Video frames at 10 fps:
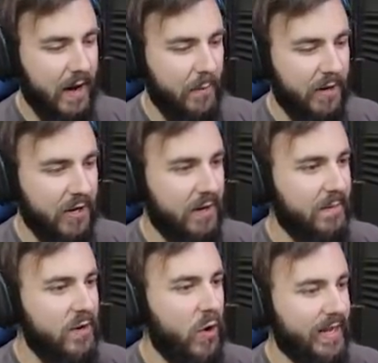All right, we're good.
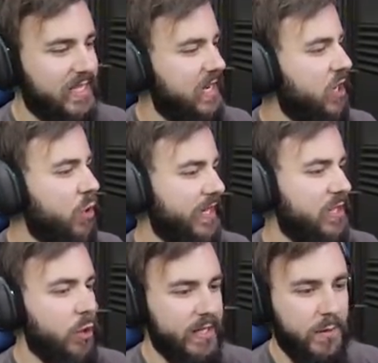Nice,
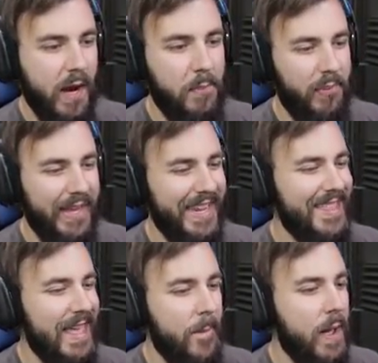nice, nice. We got plenty
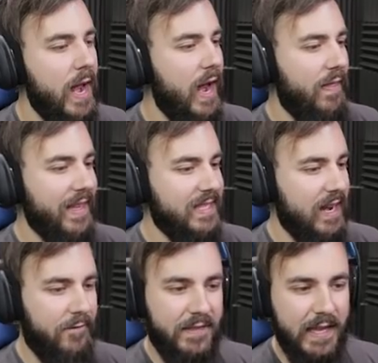of them. That's
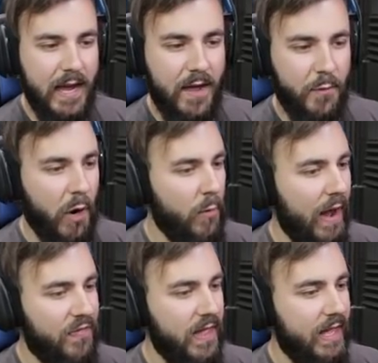enough for the uh, the roll
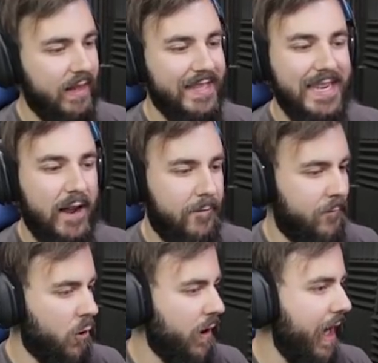rat thing. That's enough
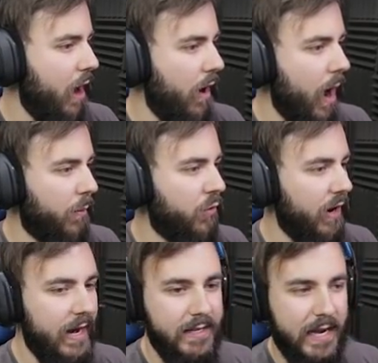for our
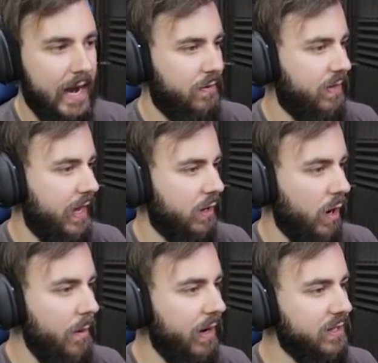upgrade, I think. And
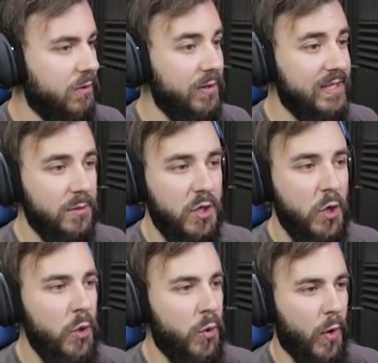oh, we got some crystal
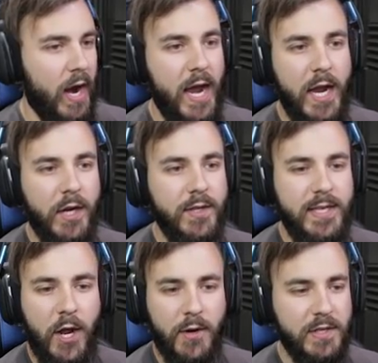too. Good
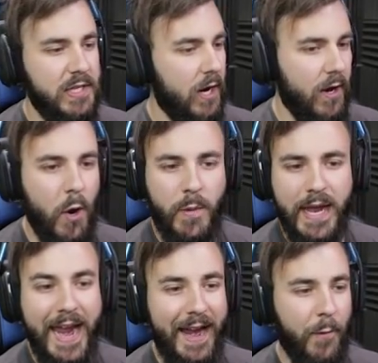to know, good to know.
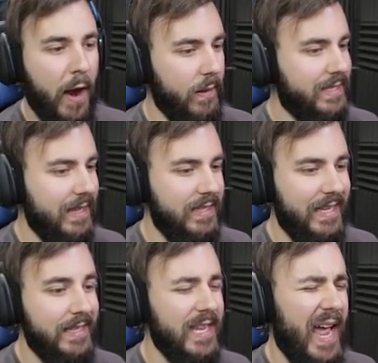Okay, well, let's get these
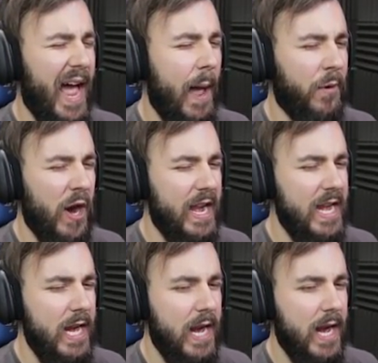things upgraded.